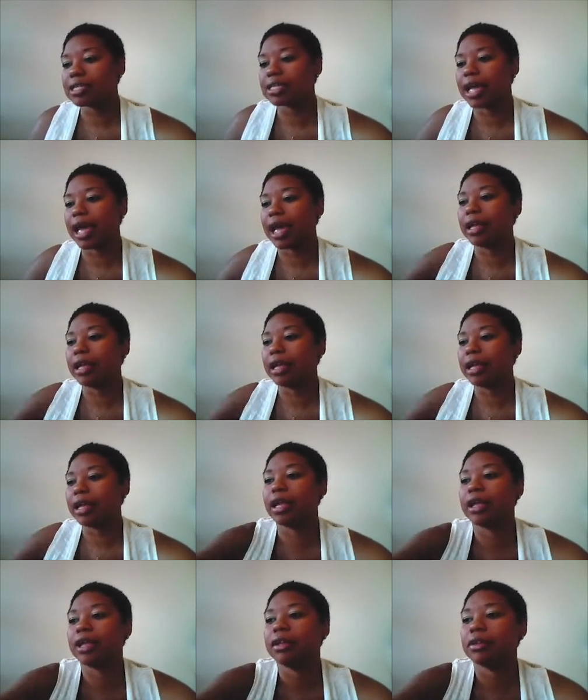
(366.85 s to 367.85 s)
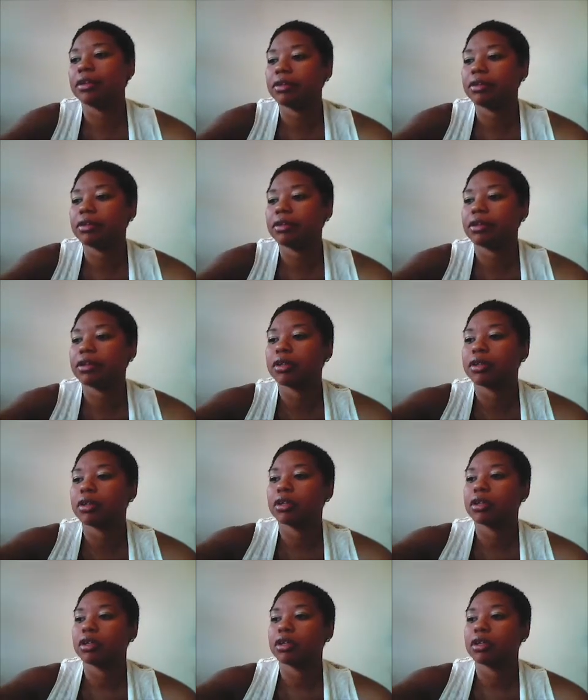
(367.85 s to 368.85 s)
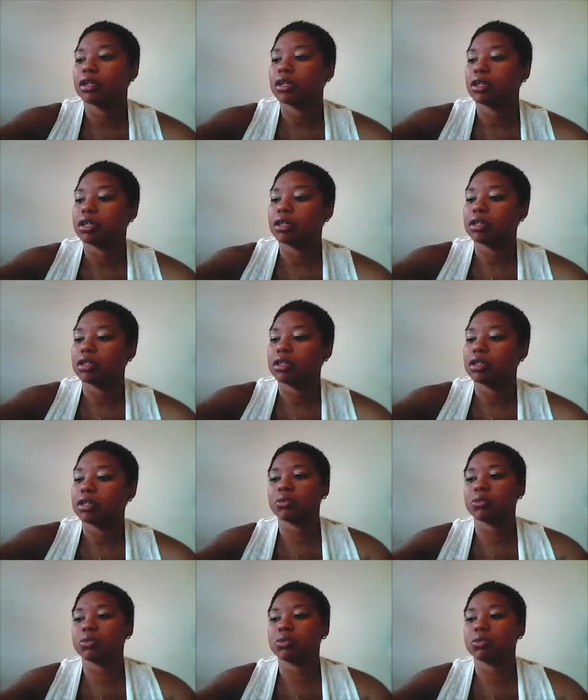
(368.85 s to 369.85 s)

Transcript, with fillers: that and then this one